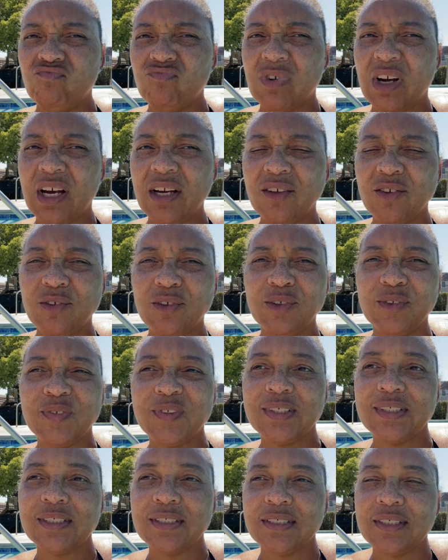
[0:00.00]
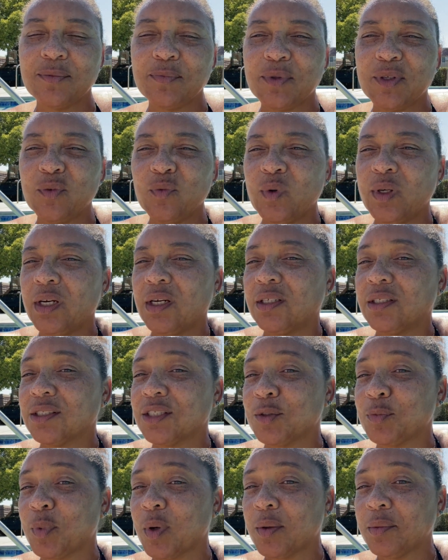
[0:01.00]
I don't know if this is something we all
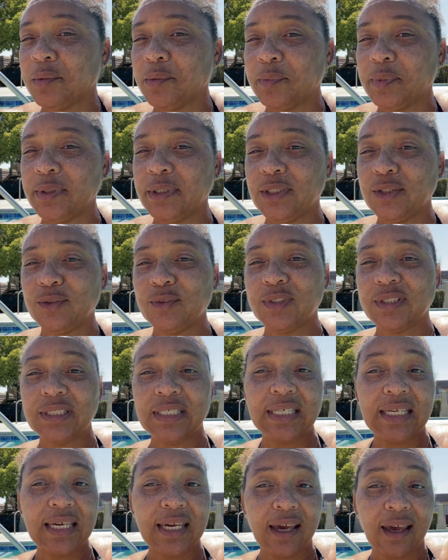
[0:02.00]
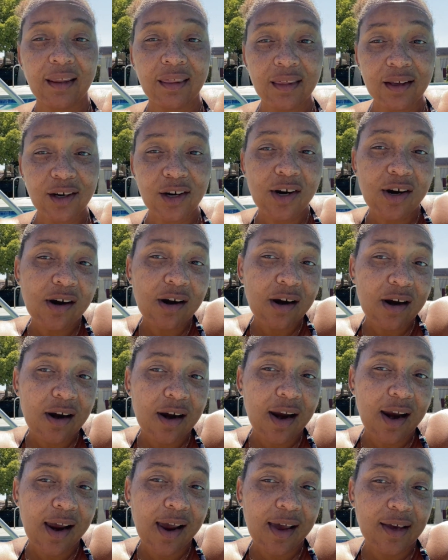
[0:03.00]
should probably do together
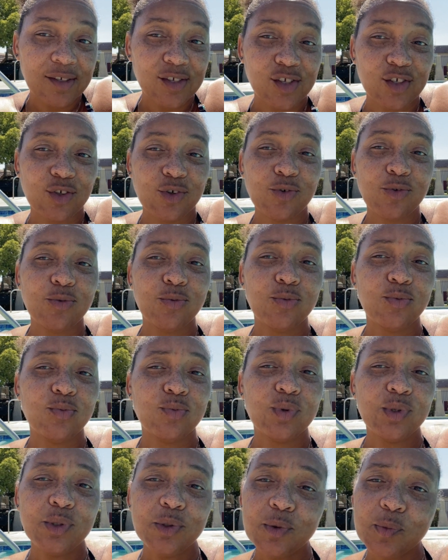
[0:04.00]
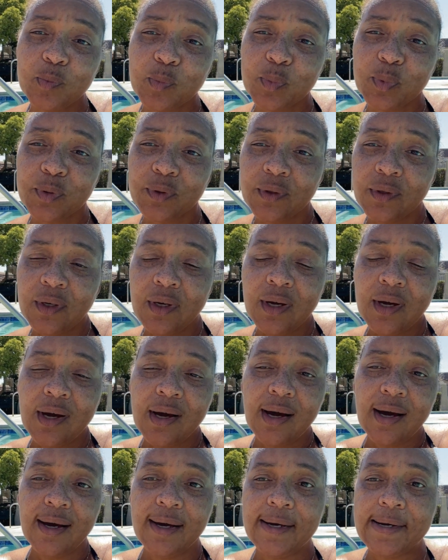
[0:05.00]
as a group,
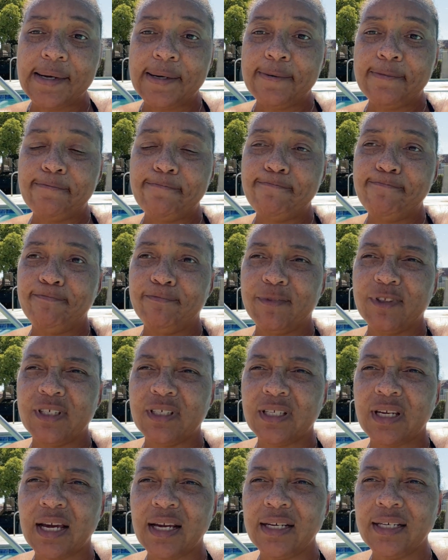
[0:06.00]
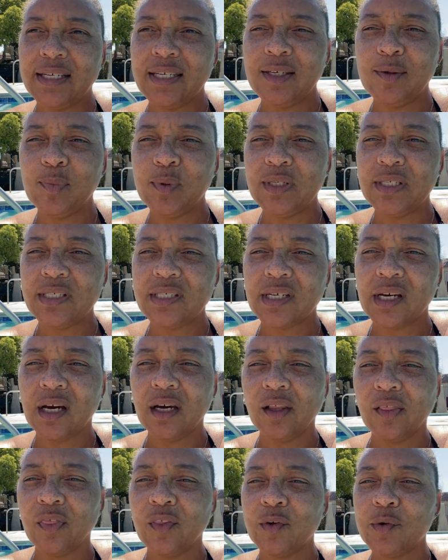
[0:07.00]
to kind of keep each
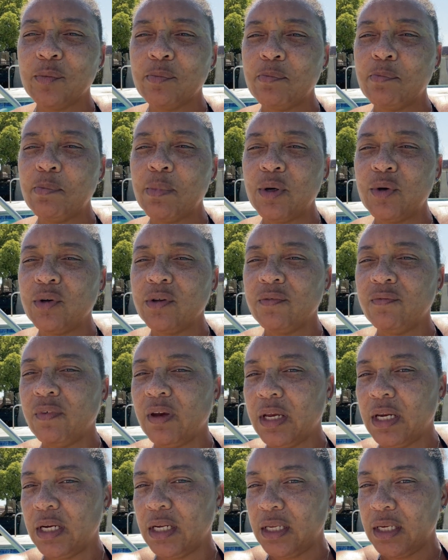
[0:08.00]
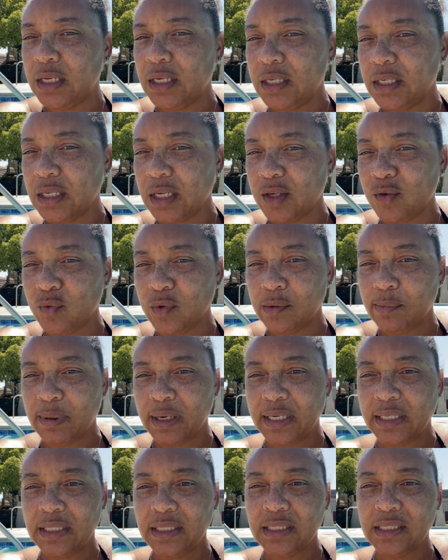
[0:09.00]
other motivated and
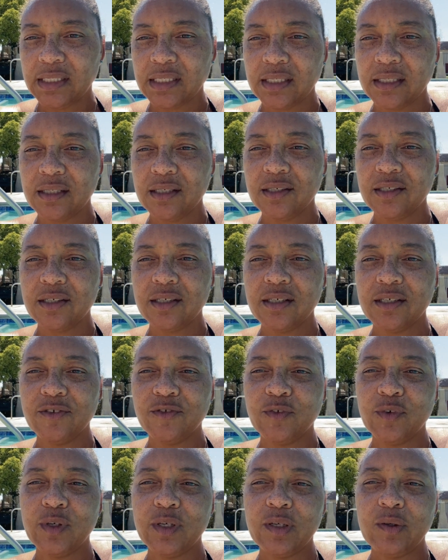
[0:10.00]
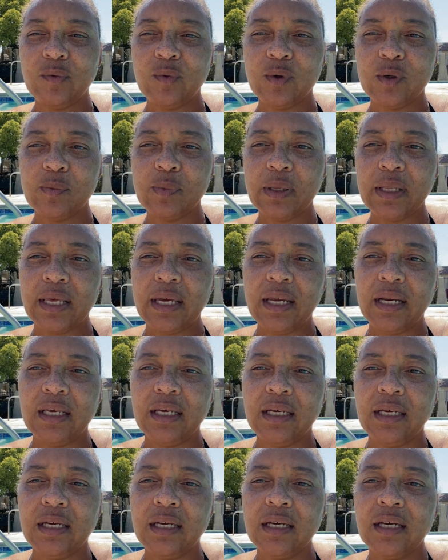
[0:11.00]
remind each other of what we're
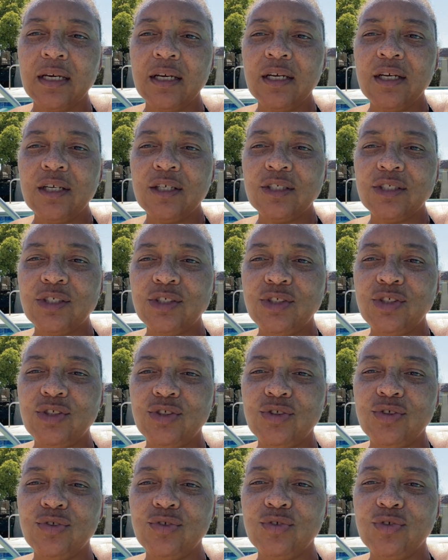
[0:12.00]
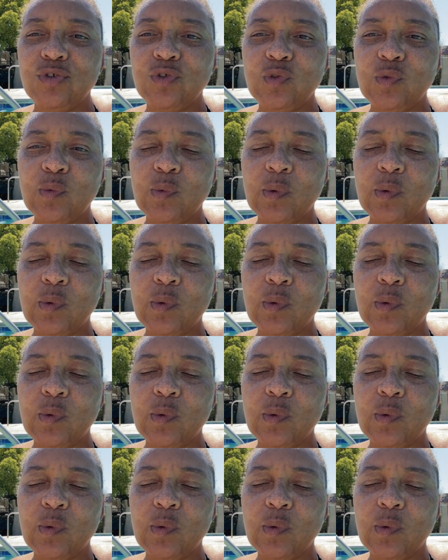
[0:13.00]
planning to do.